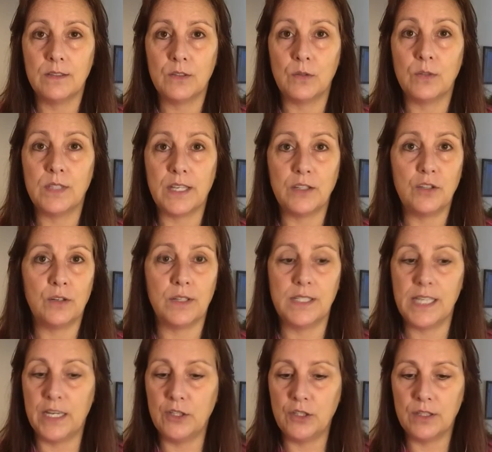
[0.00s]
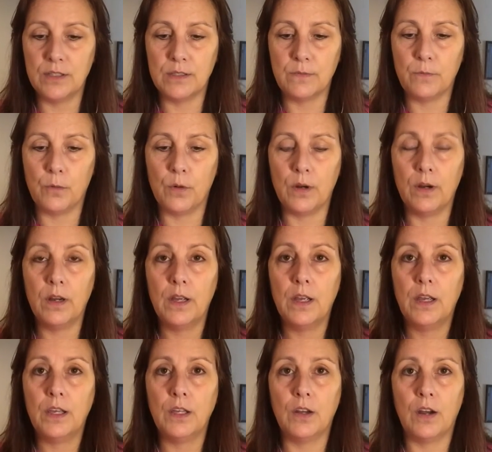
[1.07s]
So set your intentions for
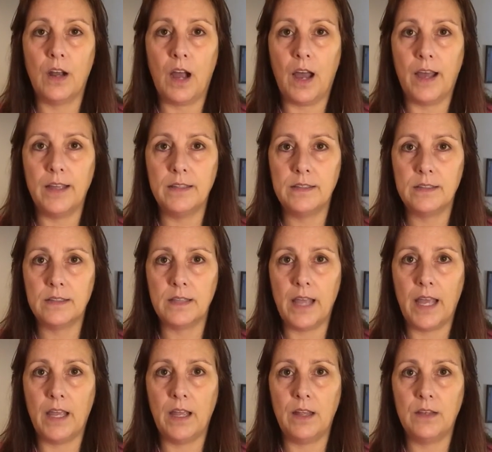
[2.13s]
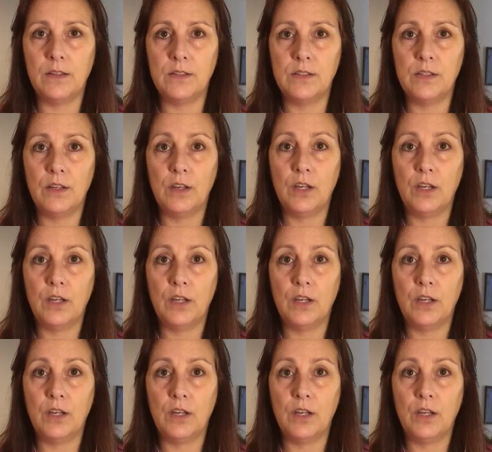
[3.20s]
your guides and